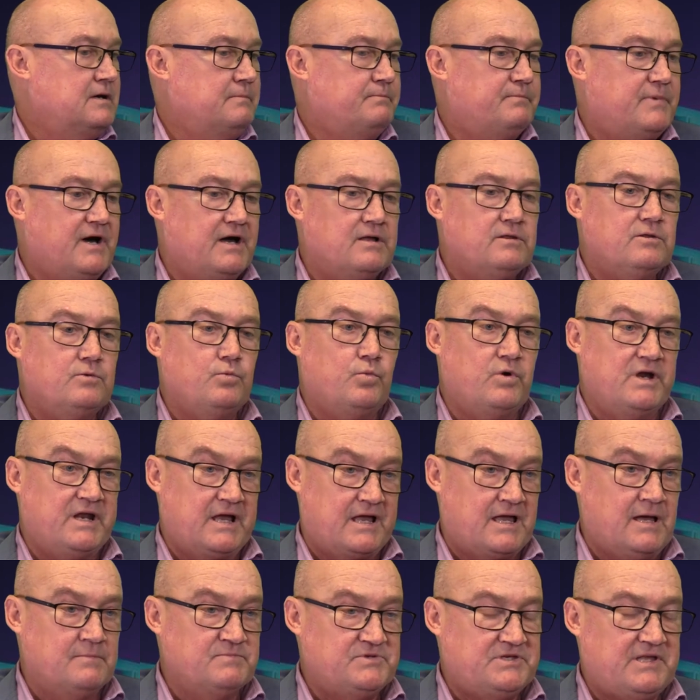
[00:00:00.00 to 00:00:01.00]
But when
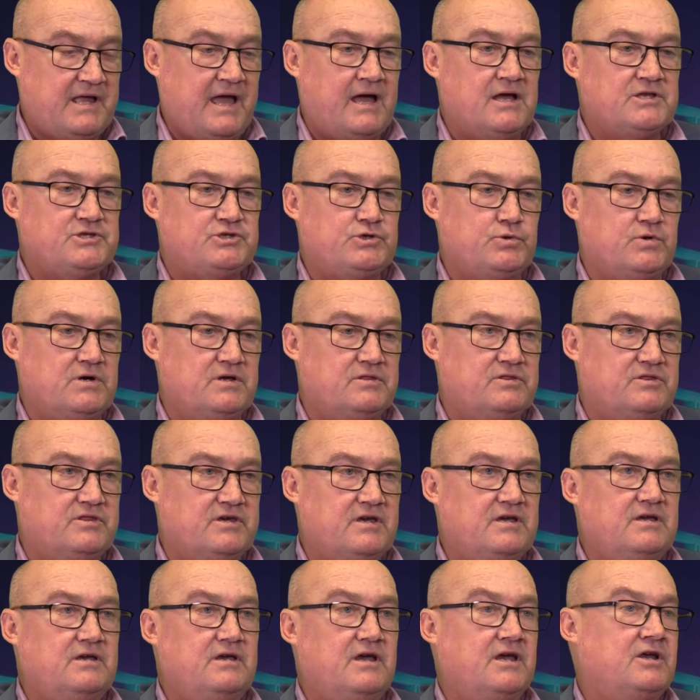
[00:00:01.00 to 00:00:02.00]
it comes down to it,
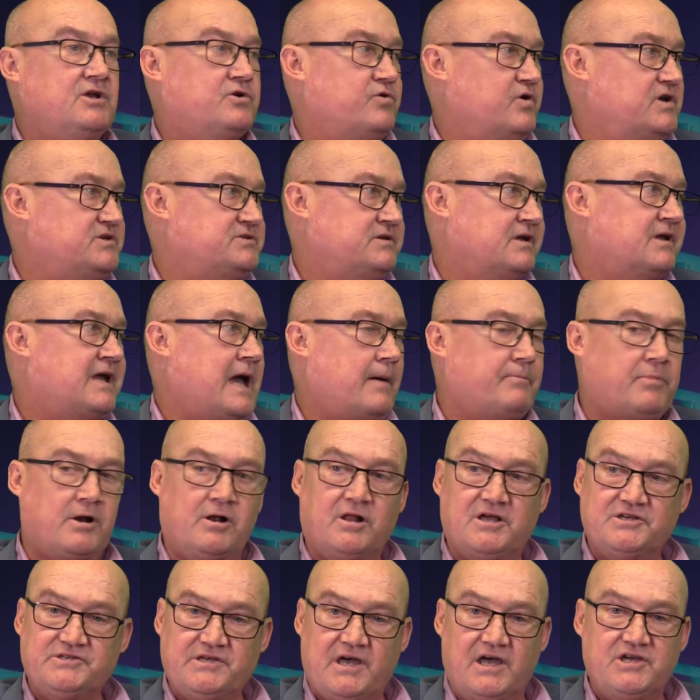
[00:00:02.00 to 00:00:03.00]
the increase in
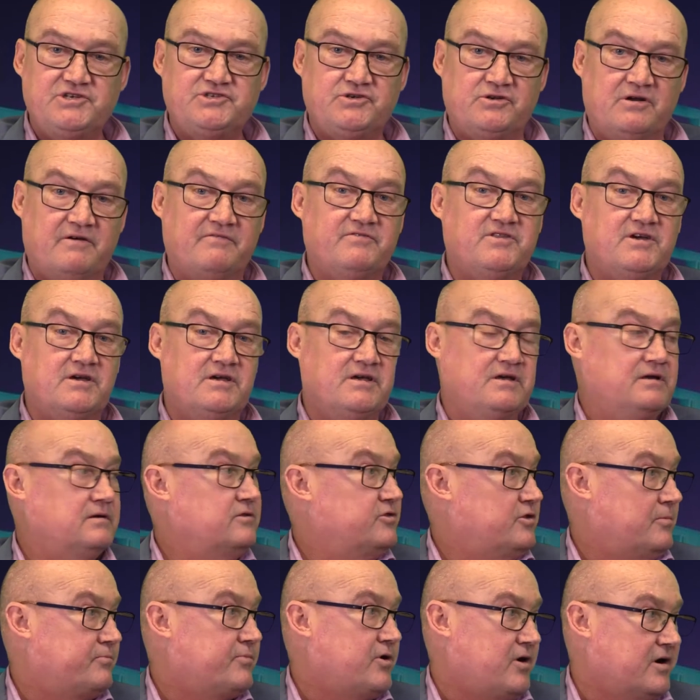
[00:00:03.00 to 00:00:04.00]
capitalisation of the
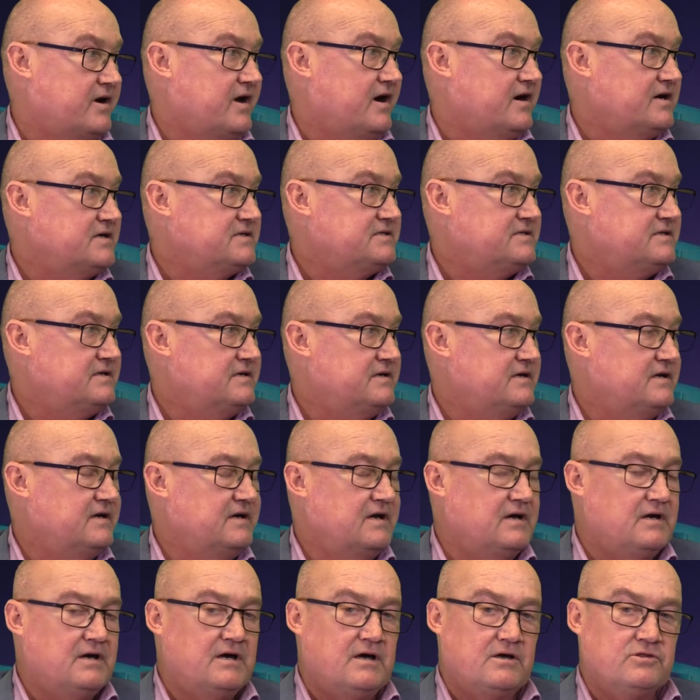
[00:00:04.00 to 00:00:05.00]
product,
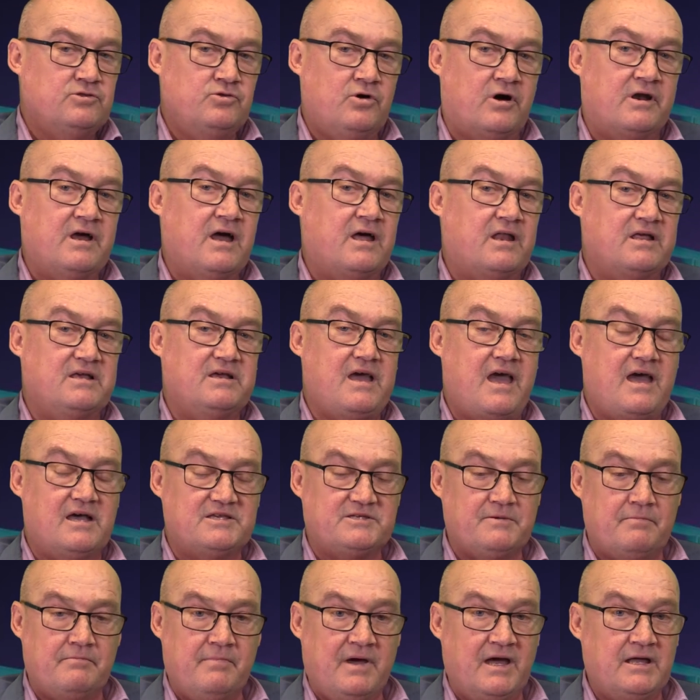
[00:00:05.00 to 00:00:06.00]
not only
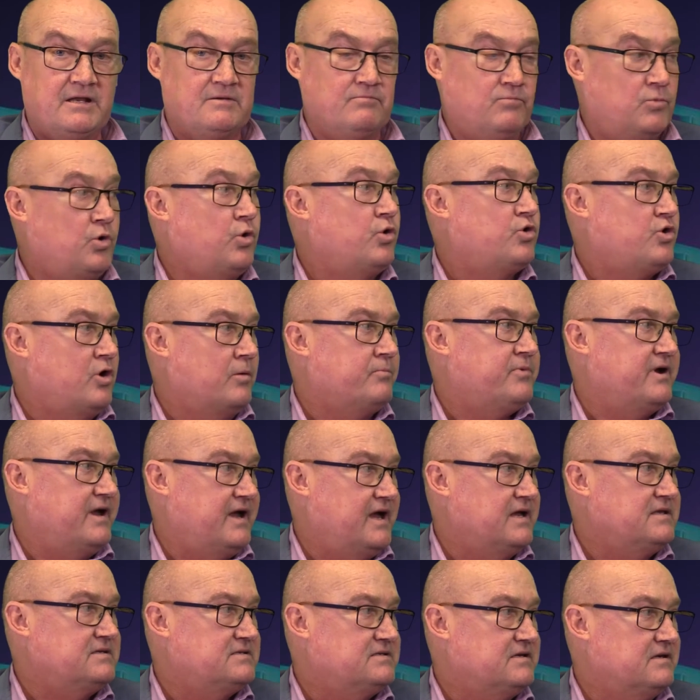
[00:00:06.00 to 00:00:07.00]
has it made it more
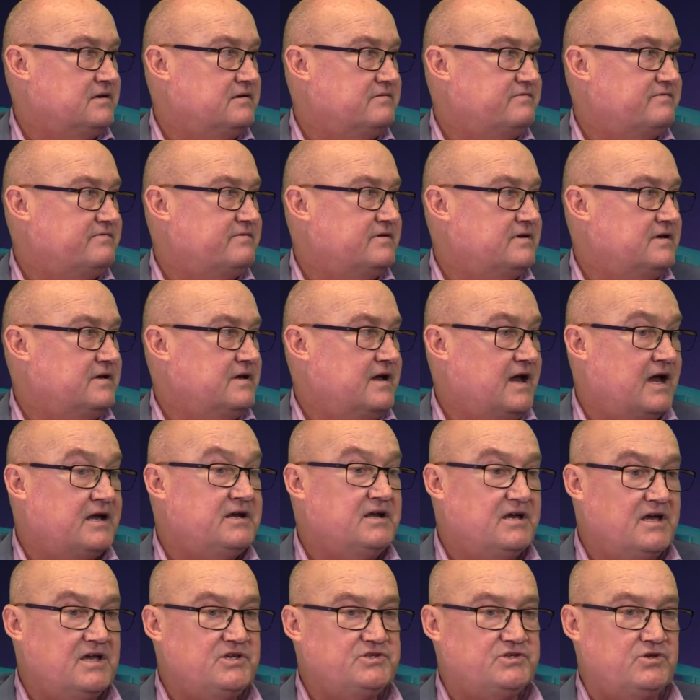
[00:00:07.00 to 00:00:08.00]
comprehensive and
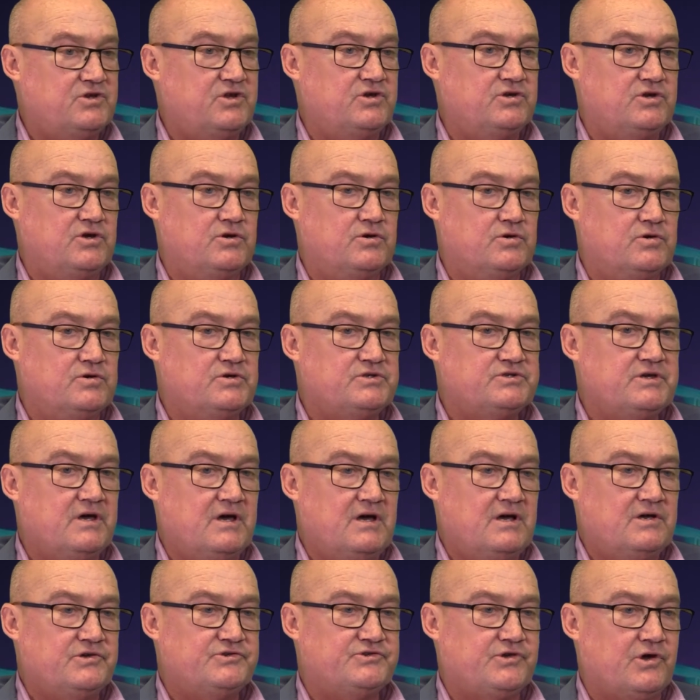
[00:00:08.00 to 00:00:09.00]
easier to use,
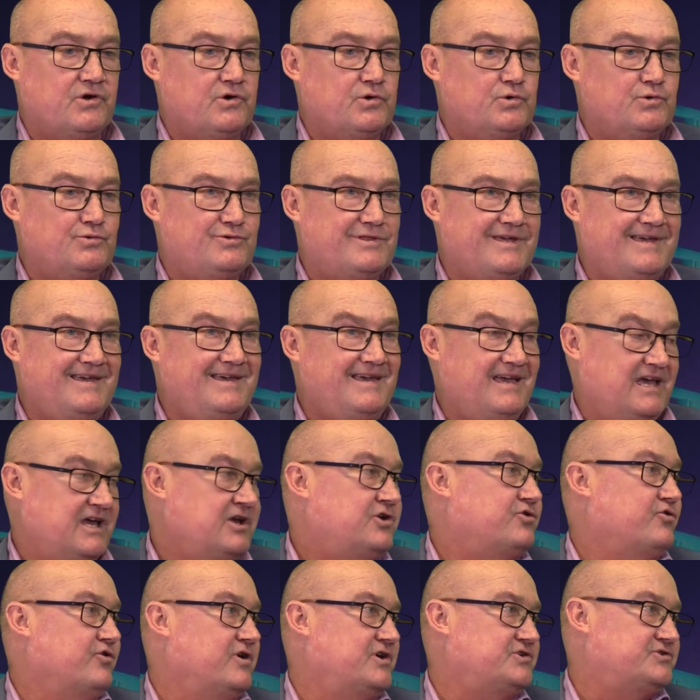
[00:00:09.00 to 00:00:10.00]
so the
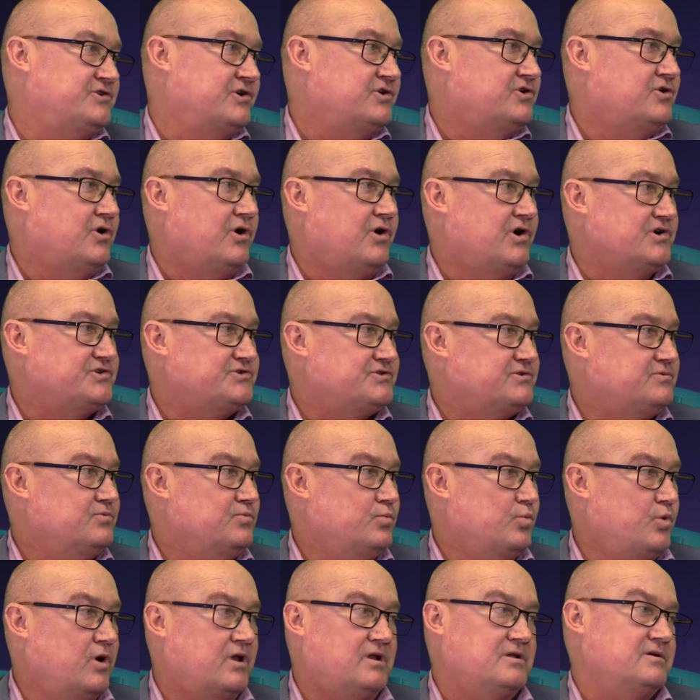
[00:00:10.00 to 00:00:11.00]
increase in cost
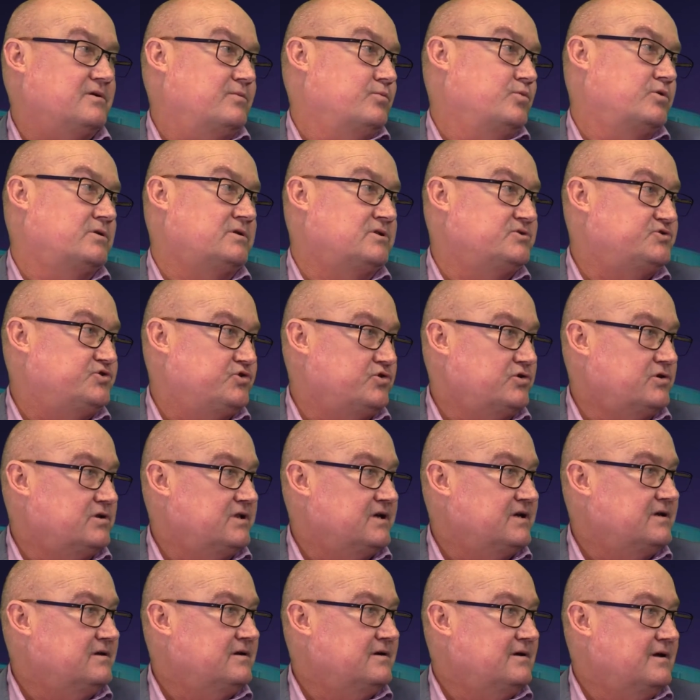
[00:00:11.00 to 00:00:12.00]
will and
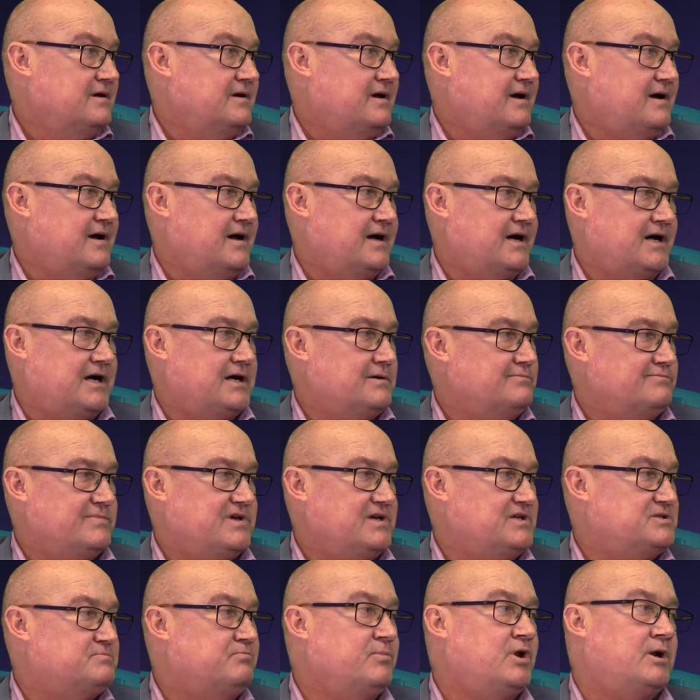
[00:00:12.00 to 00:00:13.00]
truly
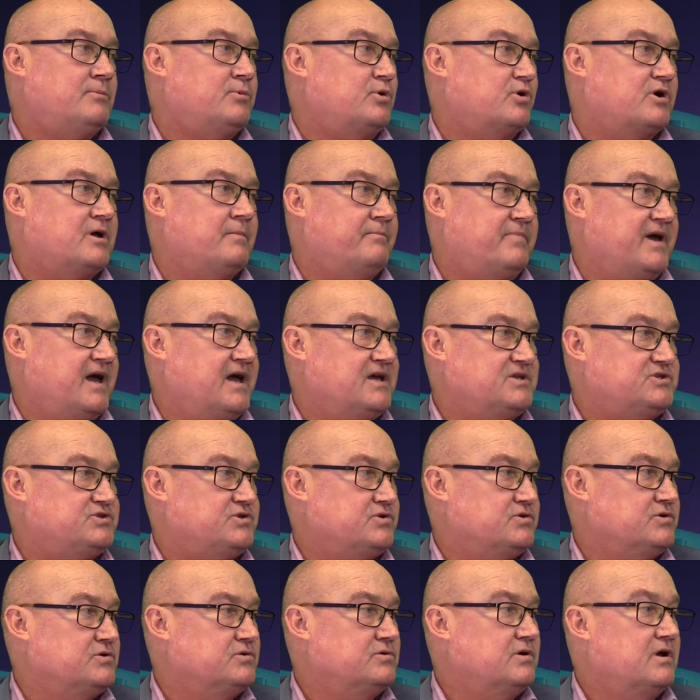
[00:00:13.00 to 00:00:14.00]
is minimal compared
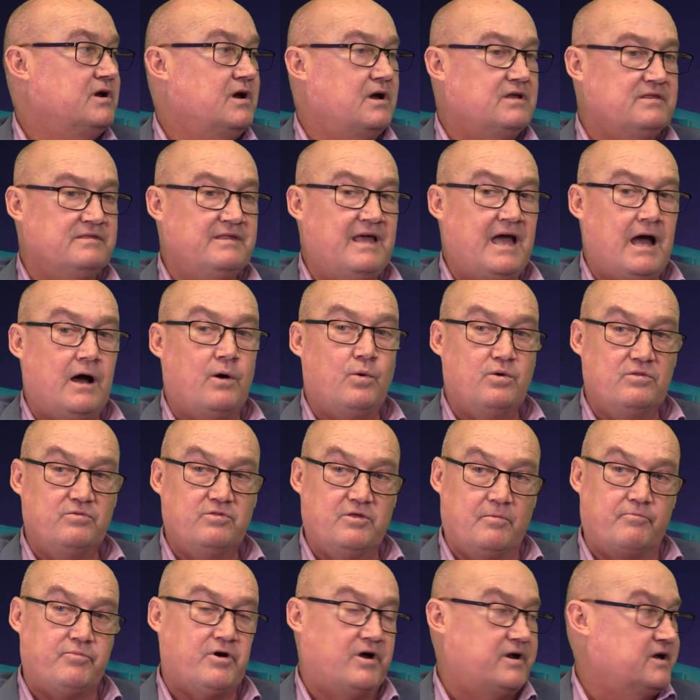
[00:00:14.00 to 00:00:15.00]
to now
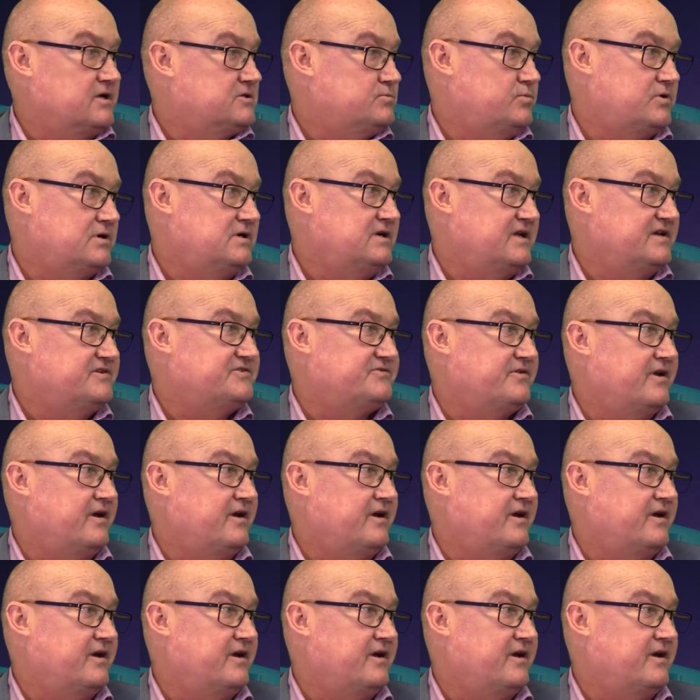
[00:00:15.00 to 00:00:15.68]
the product what it is